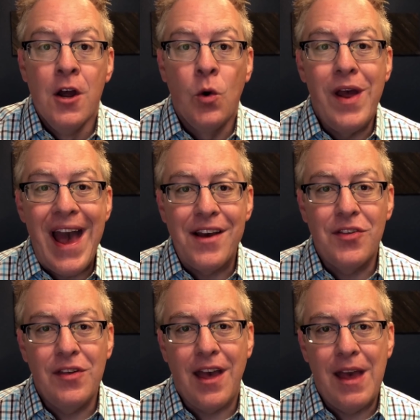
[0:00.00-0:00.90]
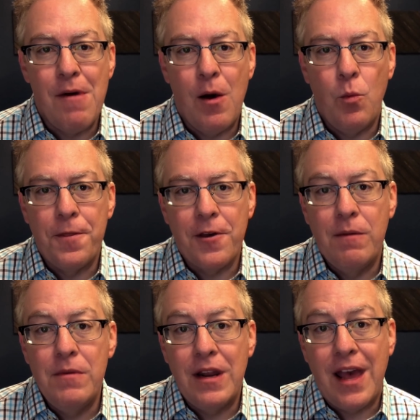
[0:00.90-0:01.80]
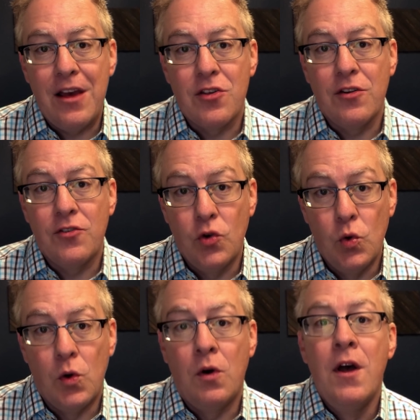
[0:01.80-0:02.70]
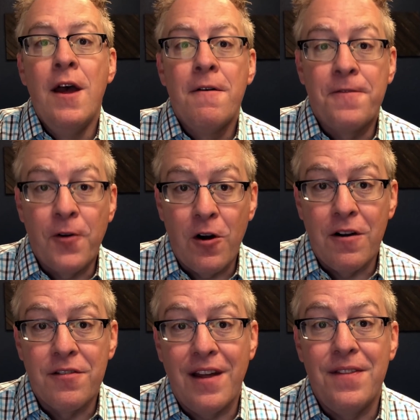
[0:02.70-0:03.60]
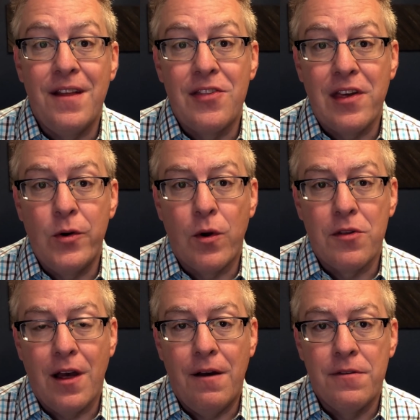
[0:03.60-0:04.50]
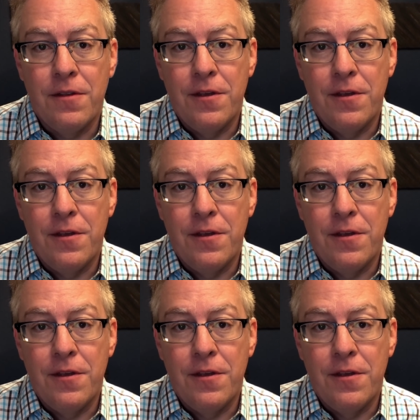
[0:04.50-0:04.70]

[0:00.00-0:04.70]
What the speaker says: we actually came up with the communication tool first and then said to ourselves,